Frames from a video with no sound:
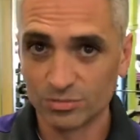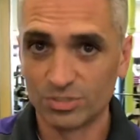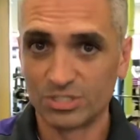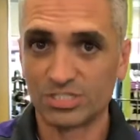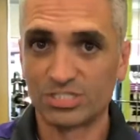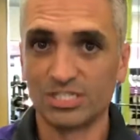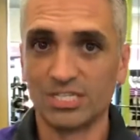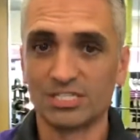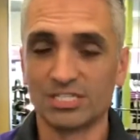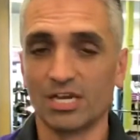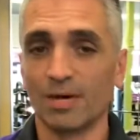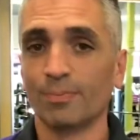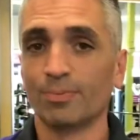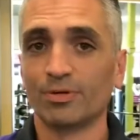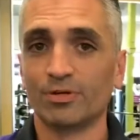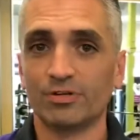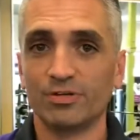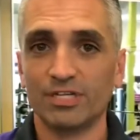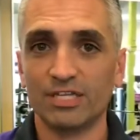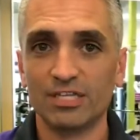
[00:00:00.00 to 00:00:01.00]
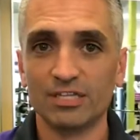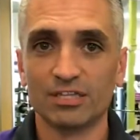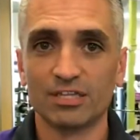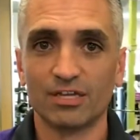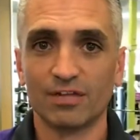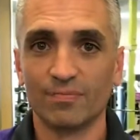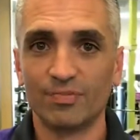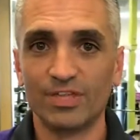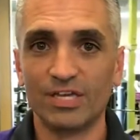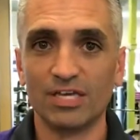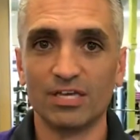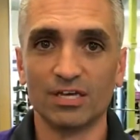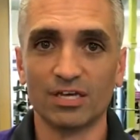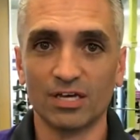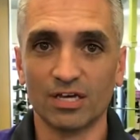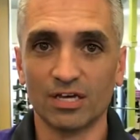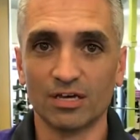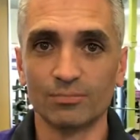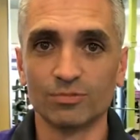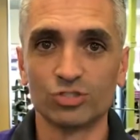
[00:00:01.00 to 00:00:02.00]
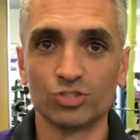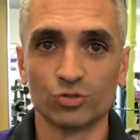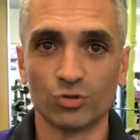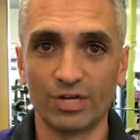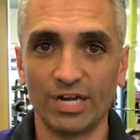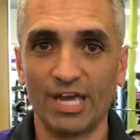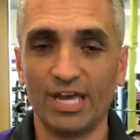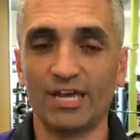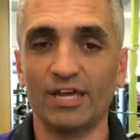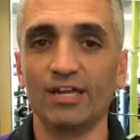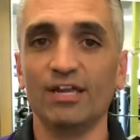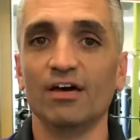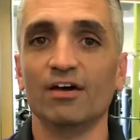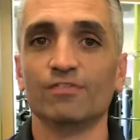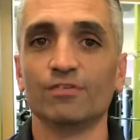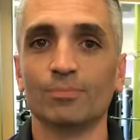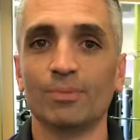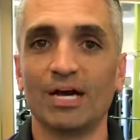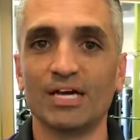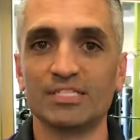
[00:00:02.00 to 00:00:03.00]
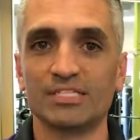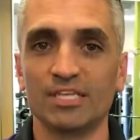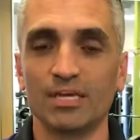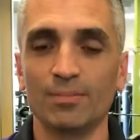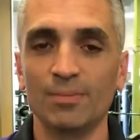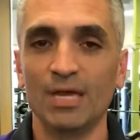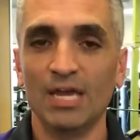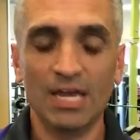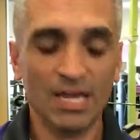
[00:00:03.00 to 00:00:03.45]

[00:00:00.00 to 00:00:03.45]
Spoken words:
which sits up underneath the short head of your bicep.